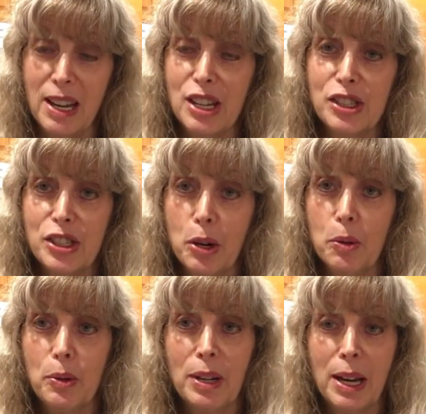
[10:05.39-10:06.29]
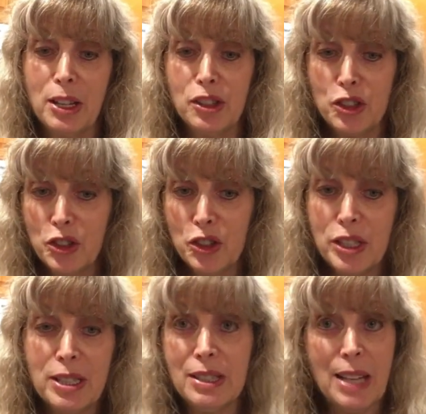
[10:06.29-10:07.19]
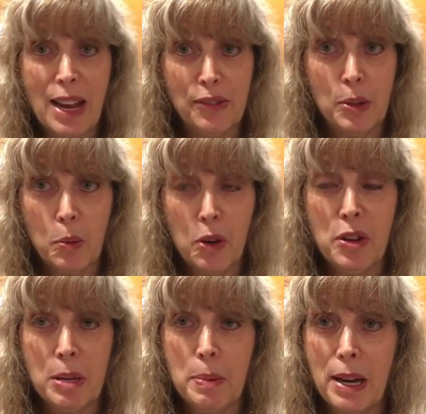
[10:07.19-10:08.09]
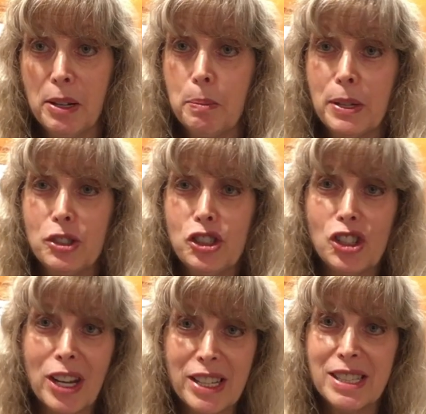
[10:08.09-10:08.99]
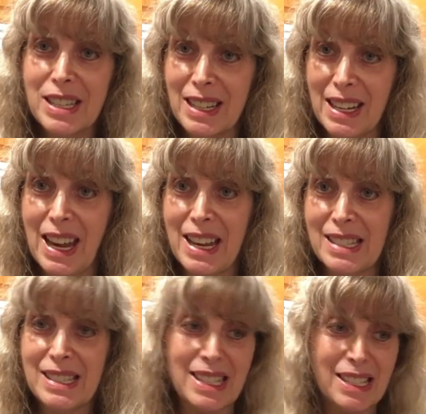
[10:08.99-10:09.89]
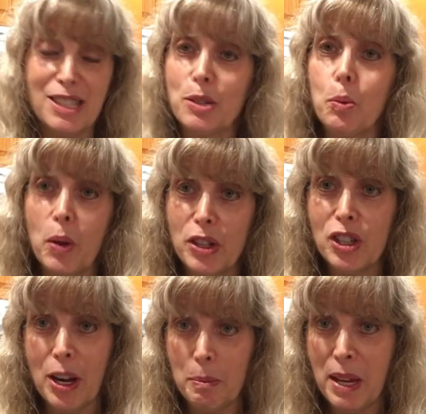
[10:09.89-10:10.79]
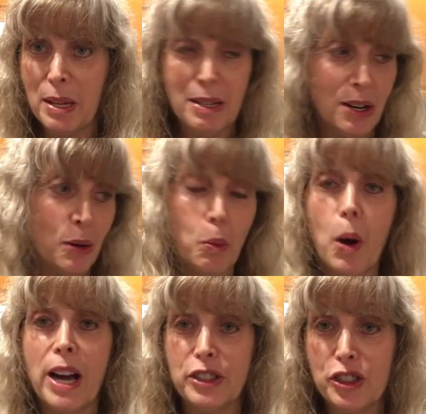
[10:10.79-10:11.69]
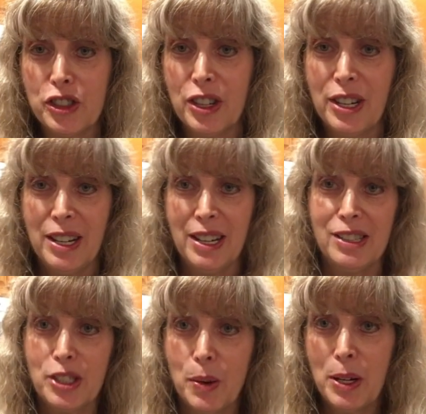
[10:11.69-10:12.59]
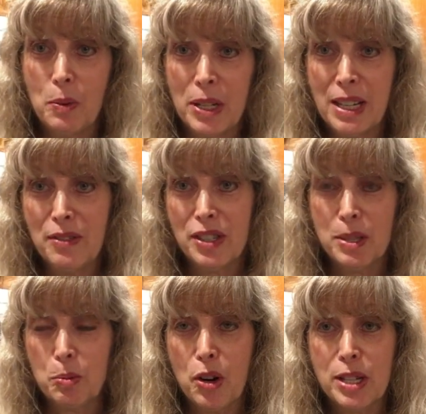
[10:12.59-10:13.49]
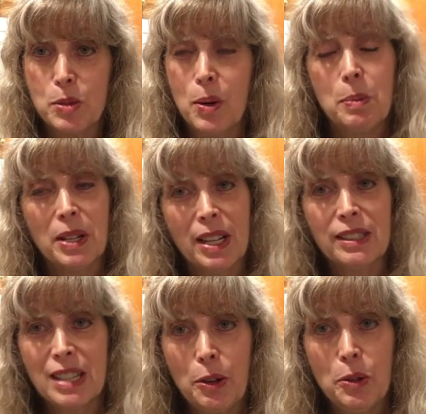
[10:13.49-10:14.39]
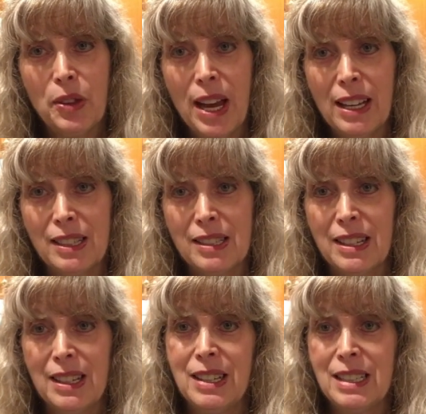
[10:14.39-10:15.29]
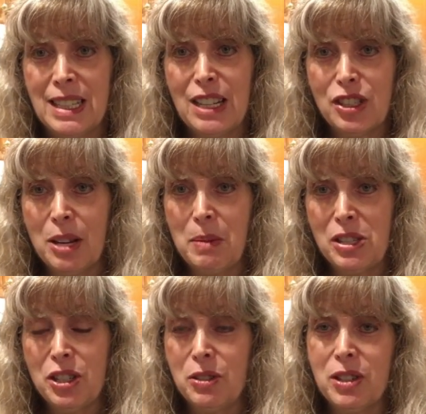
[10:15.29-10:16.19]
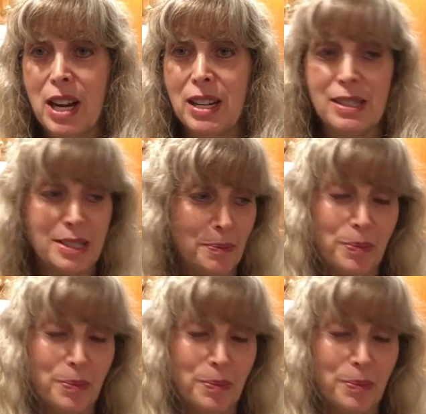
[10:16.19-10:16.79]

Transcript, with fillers: So I shouldn't have to worry about it, but just in case, this is the one time they watch. So I don't want to give the surprise away, but I'll tell you that the next time I see you guys.